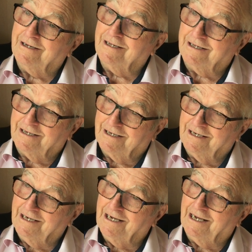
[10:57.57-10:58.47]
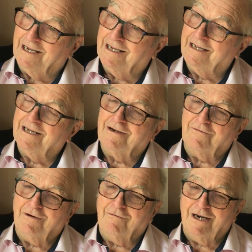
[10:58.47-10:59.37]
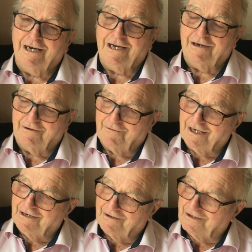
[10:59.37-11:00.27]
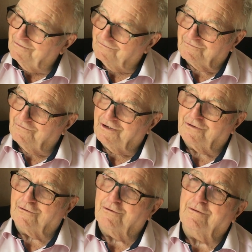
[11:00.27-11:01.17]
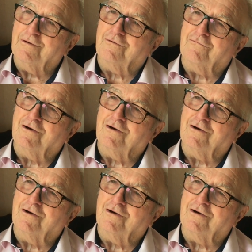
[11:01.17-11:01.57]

Yeah, we thought we would